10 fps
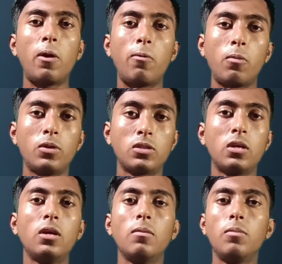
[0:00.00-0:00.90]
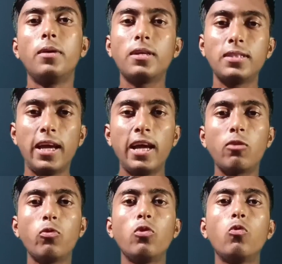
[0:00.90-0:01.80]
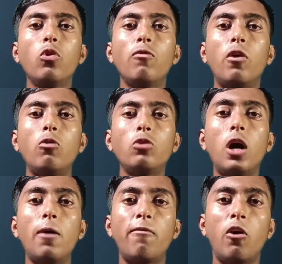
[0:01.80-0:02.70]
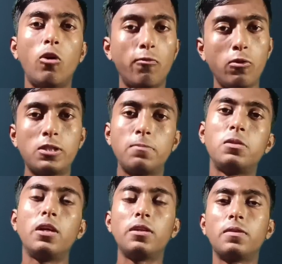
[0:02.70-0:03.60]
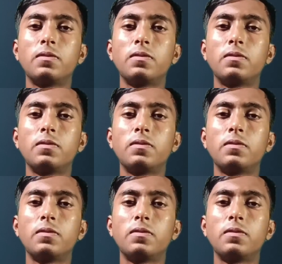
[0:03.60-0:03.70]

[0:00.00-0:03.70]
performance, because here we will find a powerful chipset.